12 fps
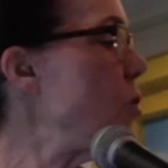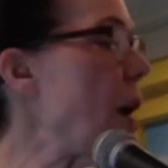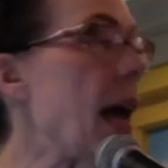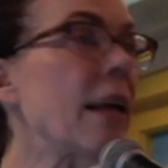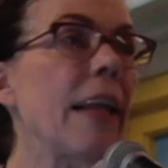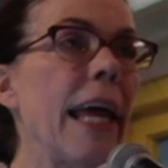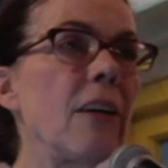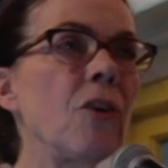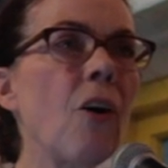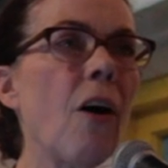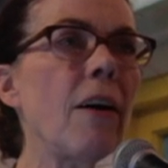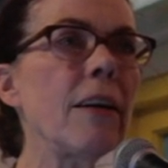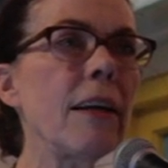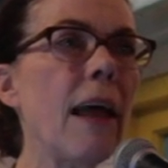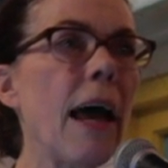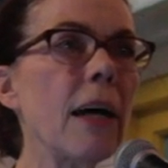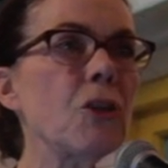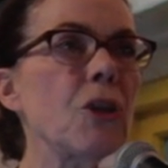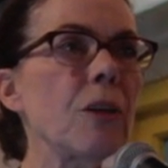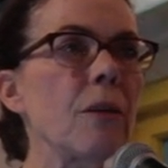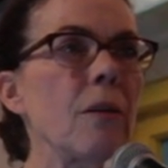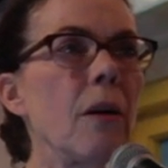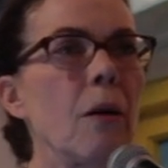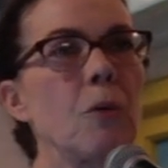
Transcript: Jack Layton Art in Action,